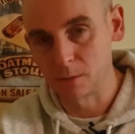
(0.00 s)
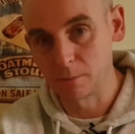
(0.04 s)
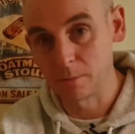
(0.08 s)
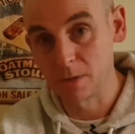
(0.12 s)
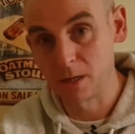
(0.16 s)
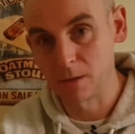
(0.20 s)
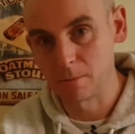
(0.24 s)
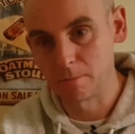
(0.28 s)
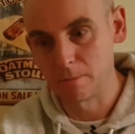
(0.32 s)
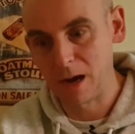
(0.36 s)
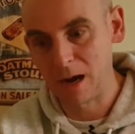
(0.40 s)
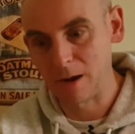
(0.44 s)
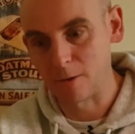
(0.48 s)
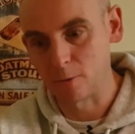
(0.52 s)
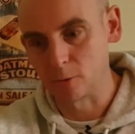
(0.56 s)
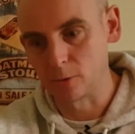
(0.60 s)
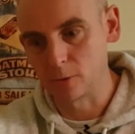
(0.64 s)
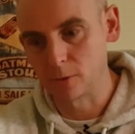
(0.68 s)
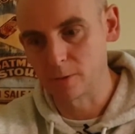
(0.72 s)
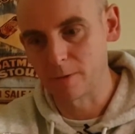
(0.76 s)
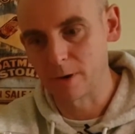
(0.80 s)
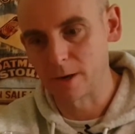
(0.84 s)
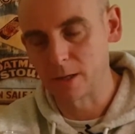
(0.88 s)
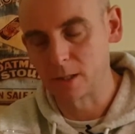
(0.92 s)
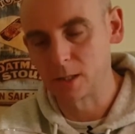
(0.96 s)
It's been in
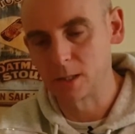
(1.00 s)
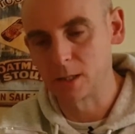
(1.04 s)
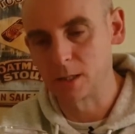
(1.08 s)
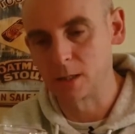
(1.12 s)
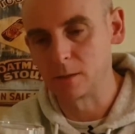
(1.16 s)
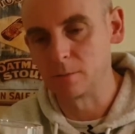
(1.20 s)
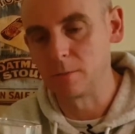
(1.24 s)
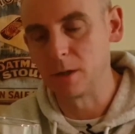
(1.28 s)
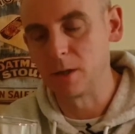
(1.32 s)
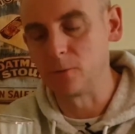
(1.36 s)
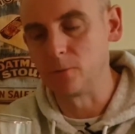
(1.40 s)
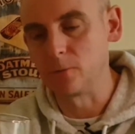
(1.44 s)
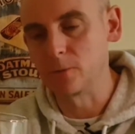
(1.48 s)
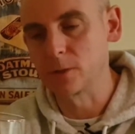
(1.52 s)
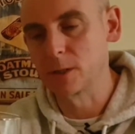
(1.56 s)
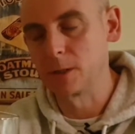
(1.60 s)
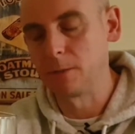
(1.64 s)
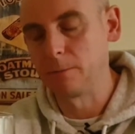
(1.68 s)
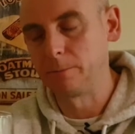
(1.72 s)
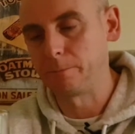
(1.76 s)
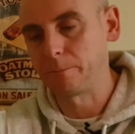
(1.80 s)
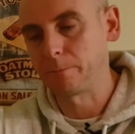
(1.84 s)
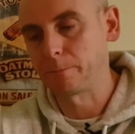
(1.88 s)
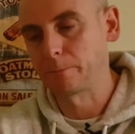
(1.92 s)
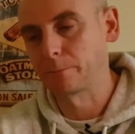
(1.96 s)
barrels for 18 months.
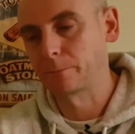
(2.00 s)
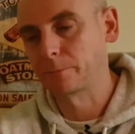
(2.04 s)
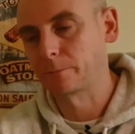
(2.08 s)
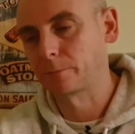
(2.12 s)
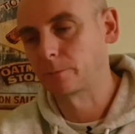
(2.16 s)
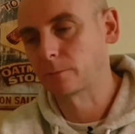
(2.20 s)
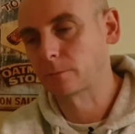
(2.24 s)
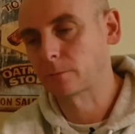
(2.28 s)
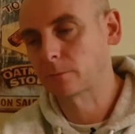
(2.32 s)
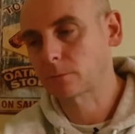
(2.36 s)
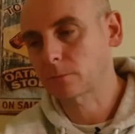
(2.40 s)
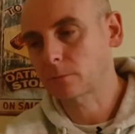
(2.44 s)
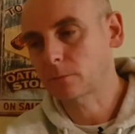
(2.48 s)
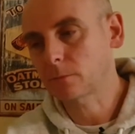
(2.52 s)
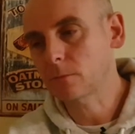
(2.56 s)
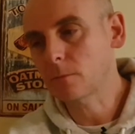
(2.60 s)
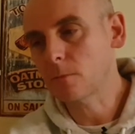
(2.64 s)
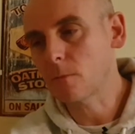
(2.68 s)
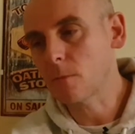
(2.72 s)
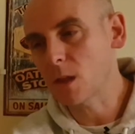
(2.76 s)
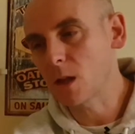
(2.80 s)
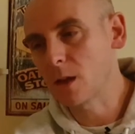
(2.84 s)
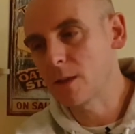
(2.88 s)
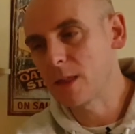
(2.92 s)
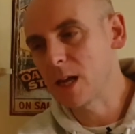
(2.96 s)

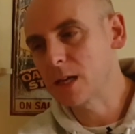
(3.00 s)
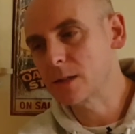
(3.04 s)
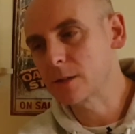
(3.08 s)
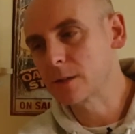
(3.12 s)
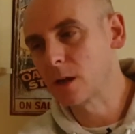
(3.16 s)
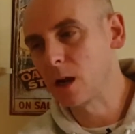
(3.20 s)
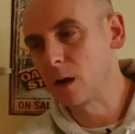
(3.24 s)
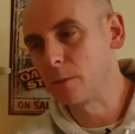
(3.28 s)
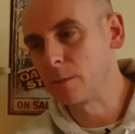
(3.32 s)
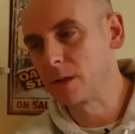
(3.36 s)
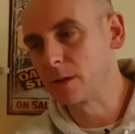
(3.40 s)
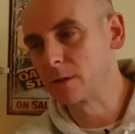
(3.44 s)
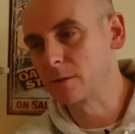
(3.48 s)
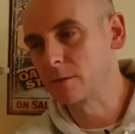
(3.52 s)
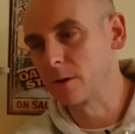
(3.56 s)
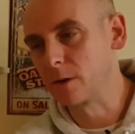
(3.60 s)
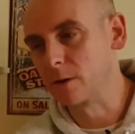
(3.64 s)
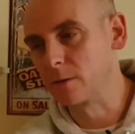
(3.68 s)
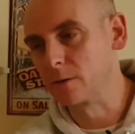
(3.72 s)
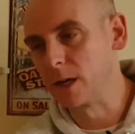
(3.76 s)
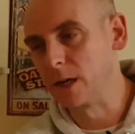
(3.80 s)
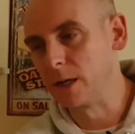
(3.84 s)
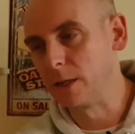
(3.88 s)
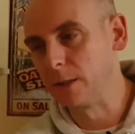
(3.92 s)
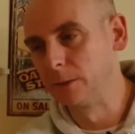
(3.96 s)
That's coming
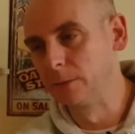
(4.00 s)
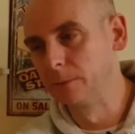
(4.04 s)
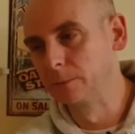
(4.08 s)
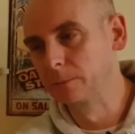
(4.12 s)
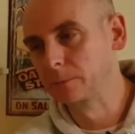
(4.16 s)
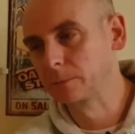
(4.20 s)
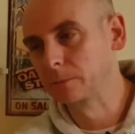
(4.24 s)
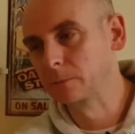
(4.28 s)
through now.